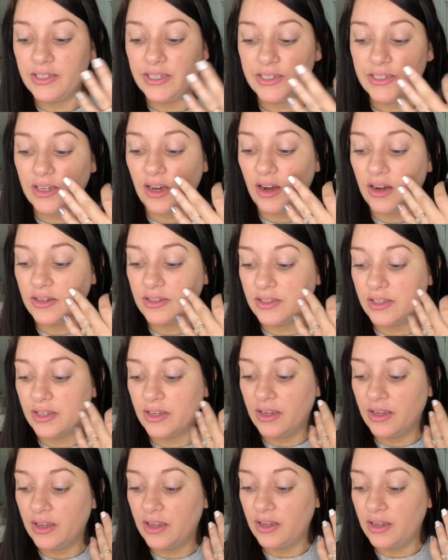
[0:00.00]
detox
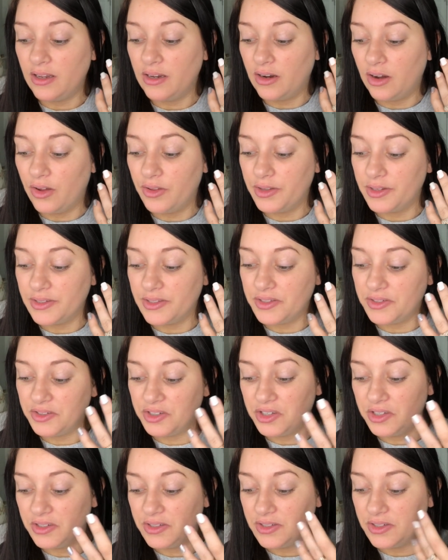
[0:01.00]
it, and all this
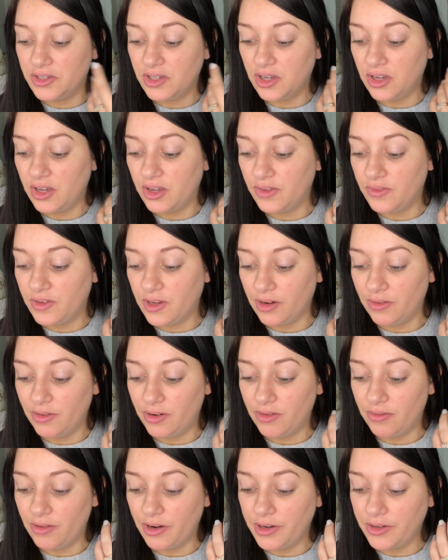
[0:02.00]
good stuff, get rid
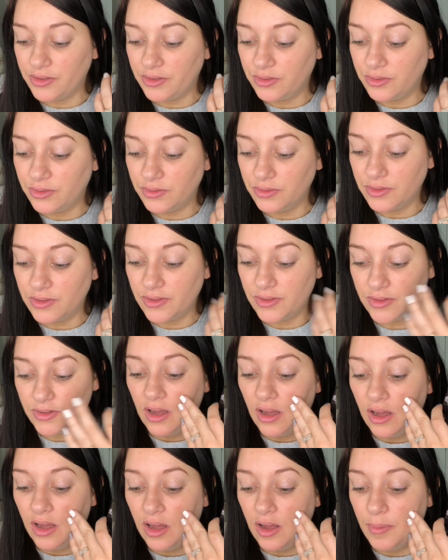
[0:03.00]
of wrinkles
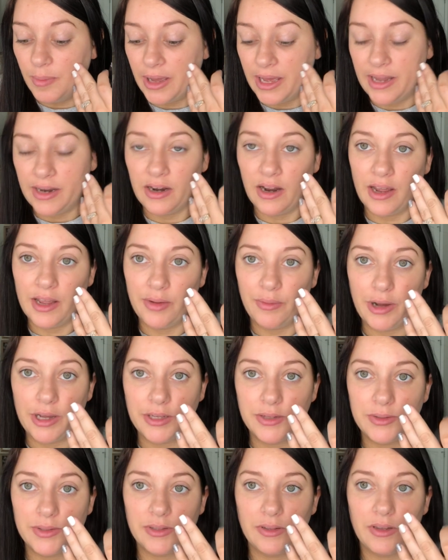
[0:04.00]
um, at night while
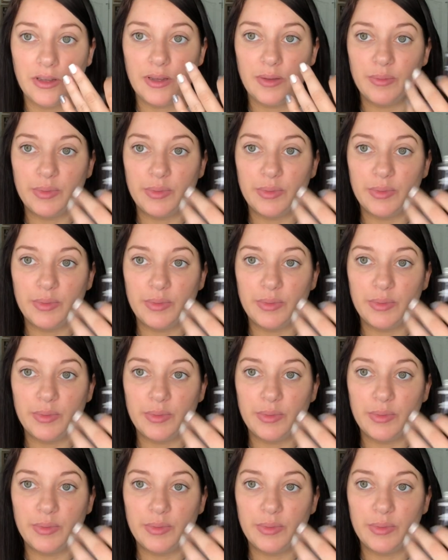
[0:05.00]
you sleep.